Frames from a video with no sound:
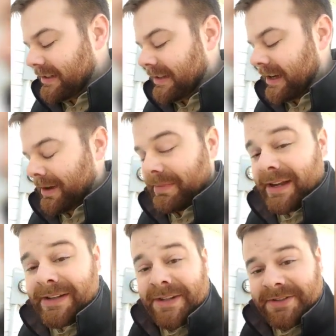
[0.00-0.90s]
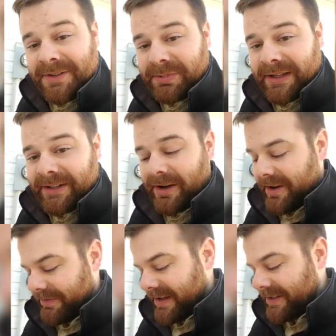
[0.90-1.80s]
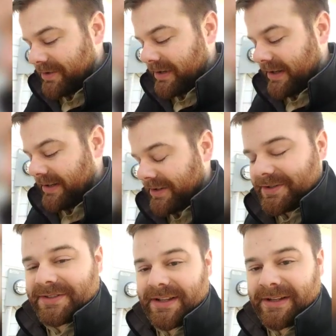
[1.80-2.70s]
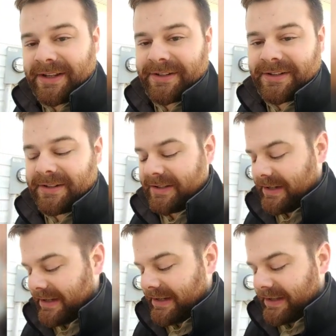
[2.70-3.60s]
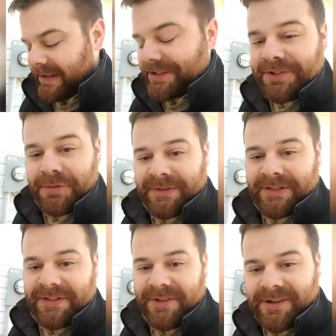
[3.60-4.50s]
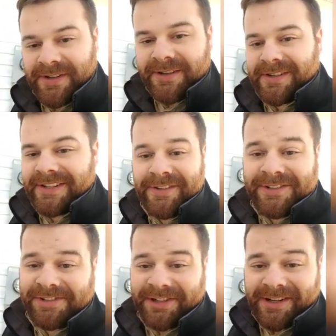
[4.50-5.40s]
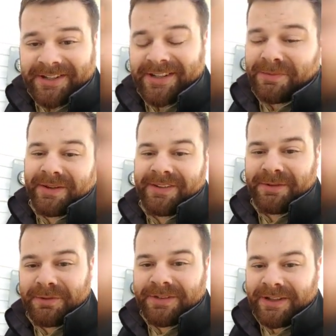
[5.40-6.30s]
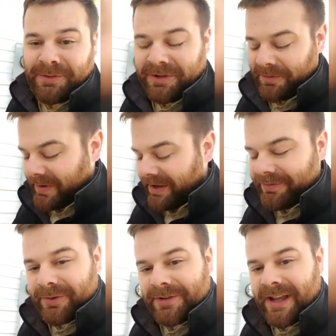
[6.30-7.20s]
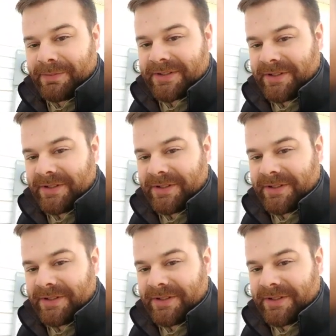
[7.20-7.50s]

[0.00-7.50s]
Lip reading: I initially played it off as, okay, there's another issue with the starter, it's junk, you get what you pay for type of